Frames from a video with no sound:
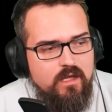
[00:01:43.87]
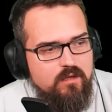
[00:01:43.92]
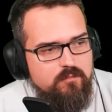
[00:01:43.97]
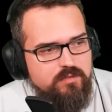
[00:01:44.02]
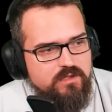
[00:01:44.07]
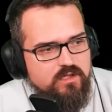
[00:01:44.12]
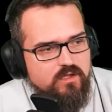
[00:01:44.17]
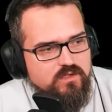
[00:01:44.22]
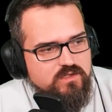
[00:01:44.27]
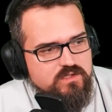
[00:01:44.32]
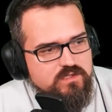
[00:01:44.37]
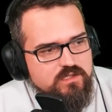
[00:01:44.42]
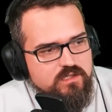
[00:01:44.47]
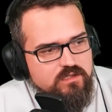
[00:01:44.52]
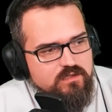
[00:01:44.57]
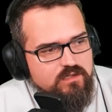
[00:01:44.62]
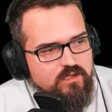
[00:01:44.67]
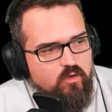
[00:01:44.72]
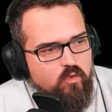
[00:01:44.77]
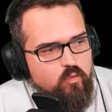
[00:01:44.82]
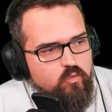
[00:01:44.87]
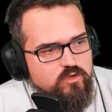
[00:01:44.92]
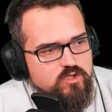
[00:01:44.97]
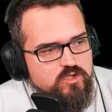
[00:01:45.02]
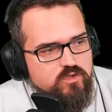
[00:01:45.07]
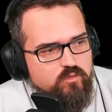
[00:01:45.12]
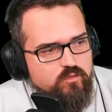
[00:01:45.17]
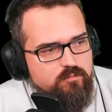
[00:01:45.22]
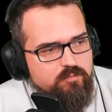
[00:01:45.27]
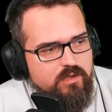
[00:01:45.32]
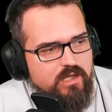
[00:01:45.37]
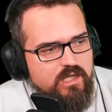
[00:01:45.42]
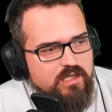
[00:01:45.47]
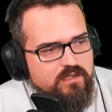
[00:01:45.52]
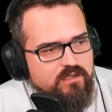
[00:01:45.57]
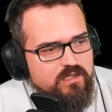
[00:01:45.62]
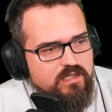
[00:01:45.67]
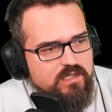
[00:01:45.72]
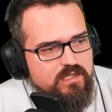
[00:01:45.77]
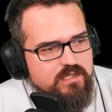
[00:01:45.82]
because the whole story part
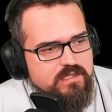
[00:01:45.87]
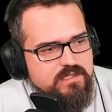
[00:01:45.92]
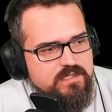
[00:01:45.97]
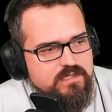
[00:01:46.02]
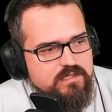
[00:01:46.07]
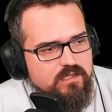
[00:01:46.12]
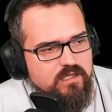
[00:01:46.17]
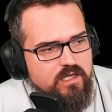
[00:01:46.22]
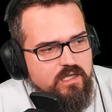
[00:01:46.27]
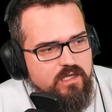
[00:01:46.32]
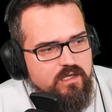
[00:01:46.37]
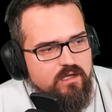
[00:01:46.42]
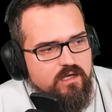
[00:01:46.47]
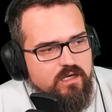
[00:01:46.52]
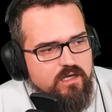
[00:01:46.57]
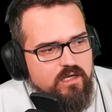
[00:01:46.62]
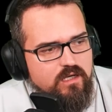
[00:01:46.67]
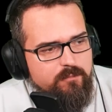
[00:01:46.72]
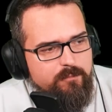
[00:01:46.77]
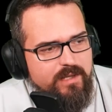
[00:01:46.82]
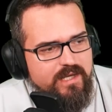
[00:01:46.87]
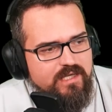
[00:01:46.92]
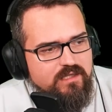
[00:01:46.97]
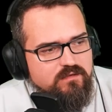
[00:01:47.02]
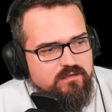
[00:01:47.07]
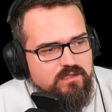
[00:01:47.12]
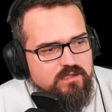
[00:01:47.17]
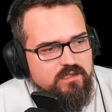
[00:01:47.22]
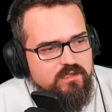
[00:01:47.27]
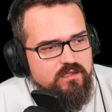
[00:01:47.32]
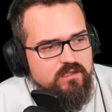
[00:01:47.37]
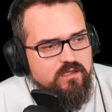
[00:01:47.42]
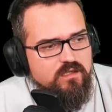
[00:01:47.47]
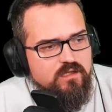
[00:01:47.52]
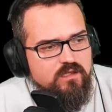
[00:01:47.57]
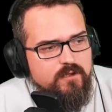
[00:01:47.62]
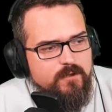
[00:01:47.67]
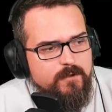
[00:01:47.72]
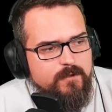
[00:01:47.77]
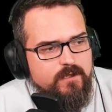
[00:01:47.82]
is back at the
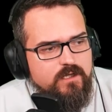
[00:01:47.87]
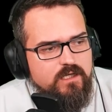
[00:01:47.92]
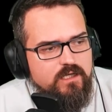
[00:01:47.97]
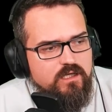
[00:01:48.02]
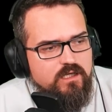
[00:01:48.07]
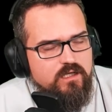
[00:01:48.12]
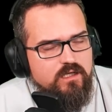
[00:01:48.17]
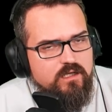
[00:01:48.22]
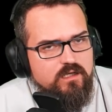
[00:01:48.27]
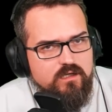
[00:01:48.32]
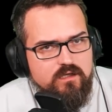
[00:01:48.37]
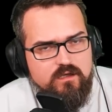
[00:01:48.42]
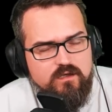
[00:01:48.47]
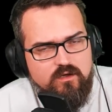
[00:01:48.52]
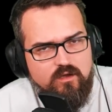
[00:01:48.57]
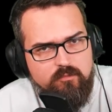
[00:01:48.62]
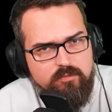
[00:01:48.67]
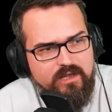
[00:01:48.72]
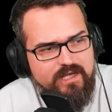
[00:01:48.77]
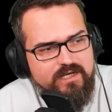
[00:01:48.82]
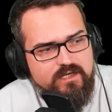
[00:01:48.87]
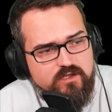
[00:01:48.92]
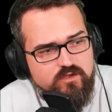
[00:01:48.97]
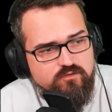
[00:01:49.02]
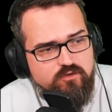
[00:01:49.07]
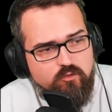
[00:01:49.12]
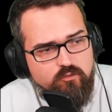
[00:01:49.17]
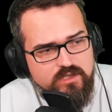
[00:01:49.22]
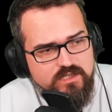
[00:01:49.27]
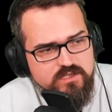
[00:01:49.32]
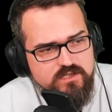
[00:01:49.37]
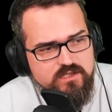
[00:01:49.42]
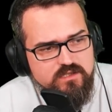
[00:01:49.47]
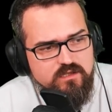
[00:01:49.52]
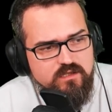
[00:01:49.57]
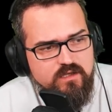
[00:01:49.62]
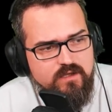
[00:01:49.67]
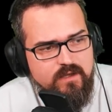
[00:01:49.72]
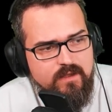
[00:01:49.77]
on planet Kronus,